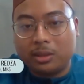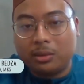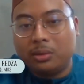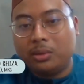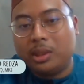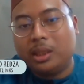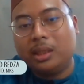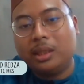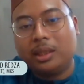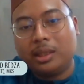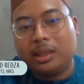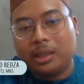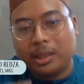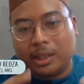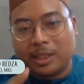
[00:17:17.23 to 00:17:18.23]
whole,
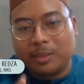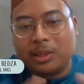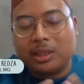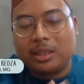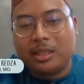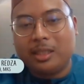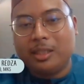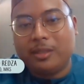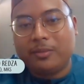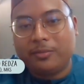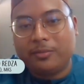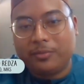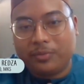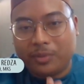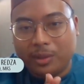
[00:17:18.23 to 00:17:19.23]
especially
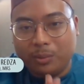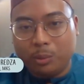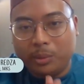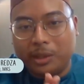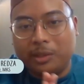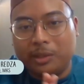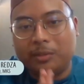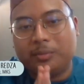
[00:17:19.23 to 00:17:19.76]
women.